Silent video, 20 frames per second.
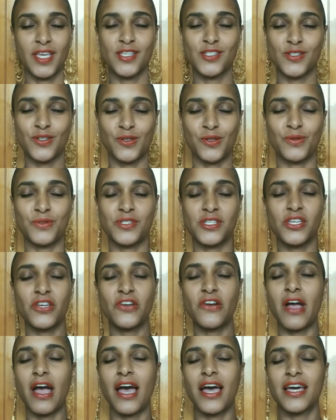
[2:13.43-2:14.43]
So closing
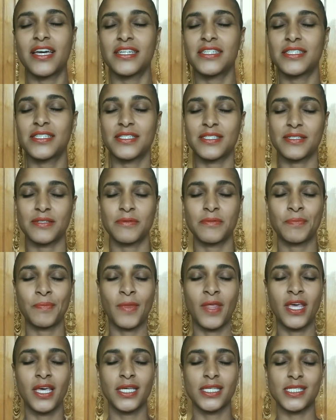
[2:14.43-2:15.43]
your eyes,
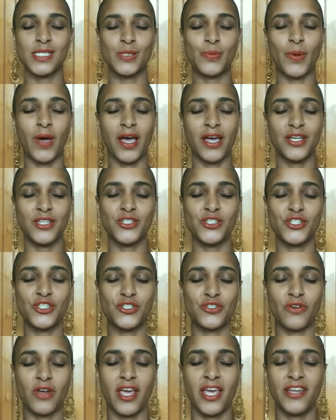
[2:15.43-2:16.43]
spine
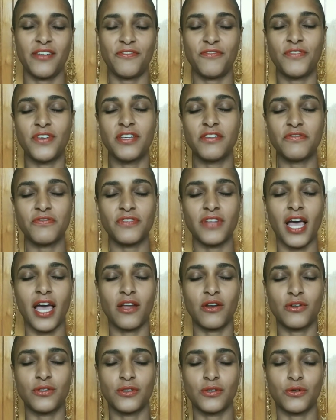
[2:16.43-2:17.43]
straight, feet
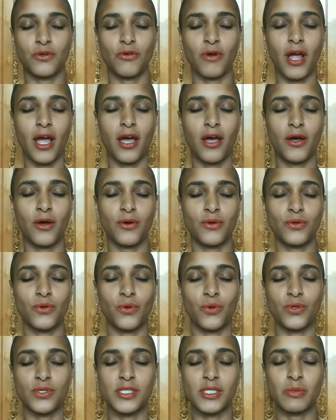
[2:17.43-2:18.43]
flat on the ground
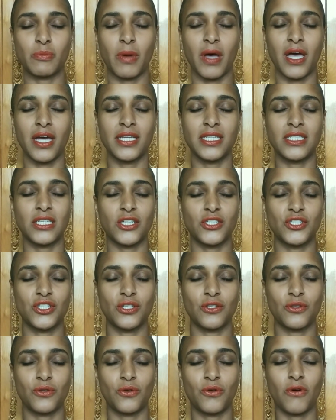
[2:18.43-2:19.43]
or spine
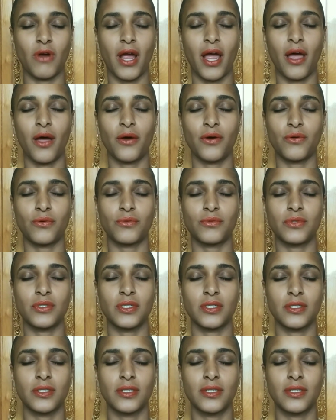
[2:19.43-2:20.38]
touching the ground.